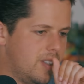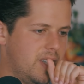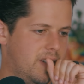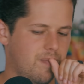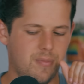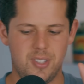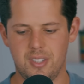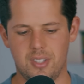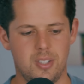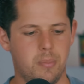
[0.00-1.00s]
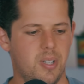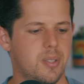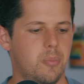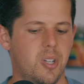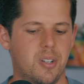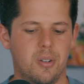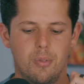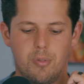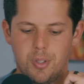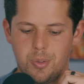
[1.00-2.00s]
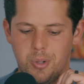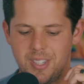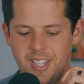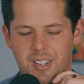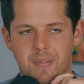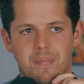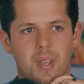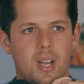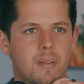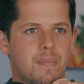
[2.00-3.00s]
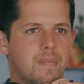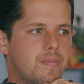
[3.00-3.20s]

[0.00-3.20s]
sorry, geez, I should have brought some water over for this one take. Um,